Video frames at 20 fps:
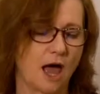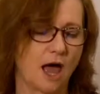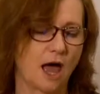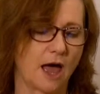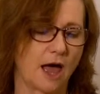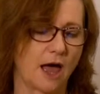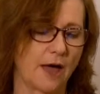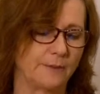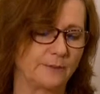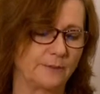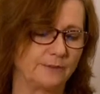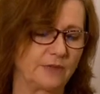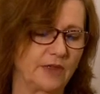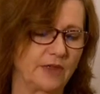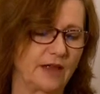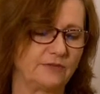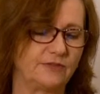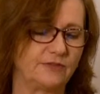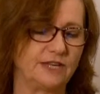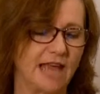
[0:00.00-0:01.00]

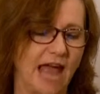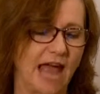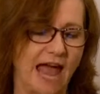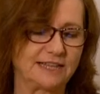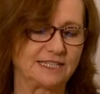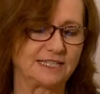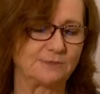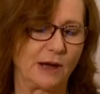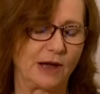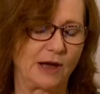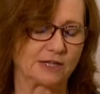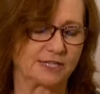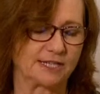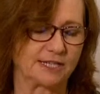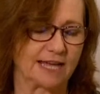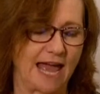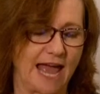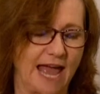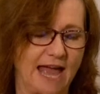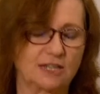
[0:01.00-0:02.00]
the
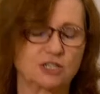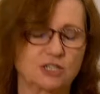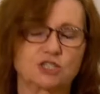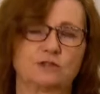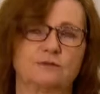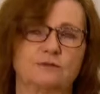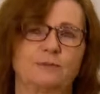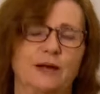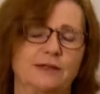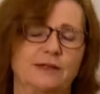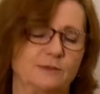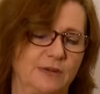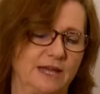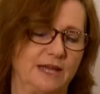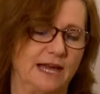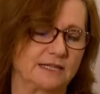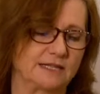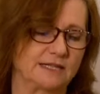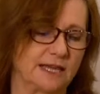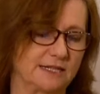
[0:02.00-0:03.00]
Antibiotic Action by the
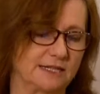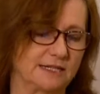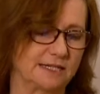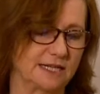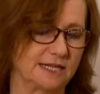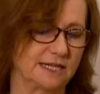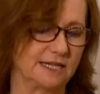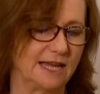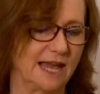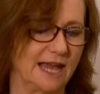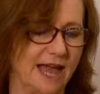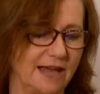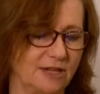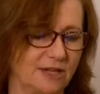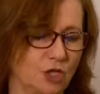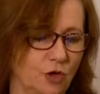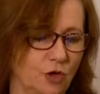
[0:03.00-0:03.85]
BSAC, and